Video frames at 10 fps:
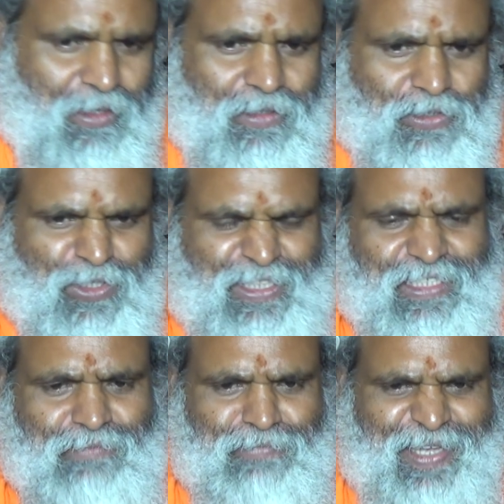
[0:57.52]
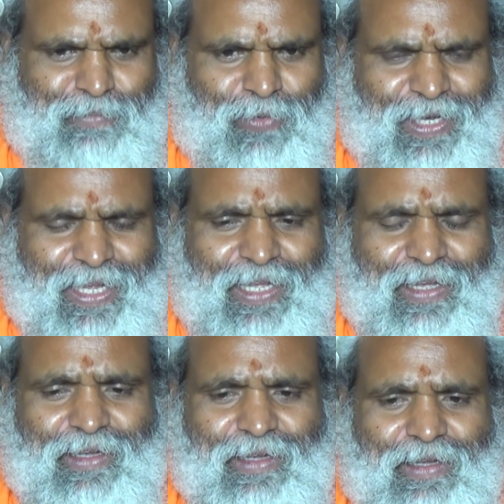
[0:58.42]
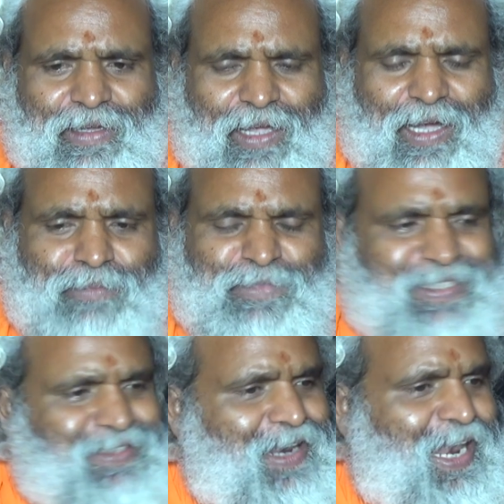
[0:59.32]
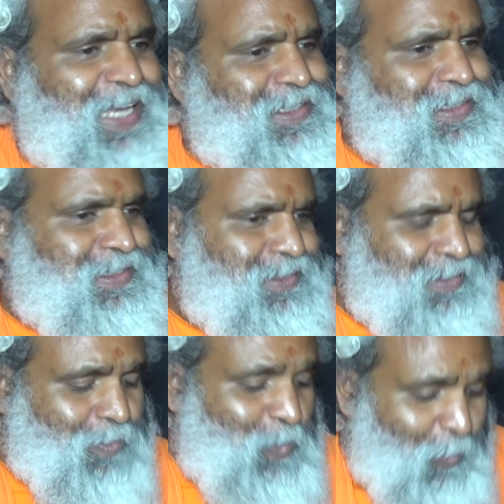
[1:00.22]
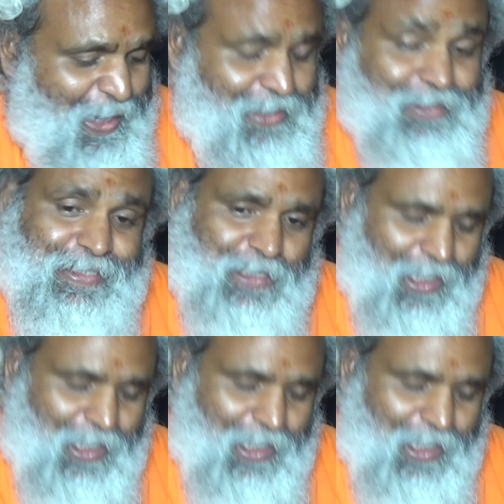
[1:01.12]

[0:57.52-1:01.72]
So, this memory comes in the last. Why does it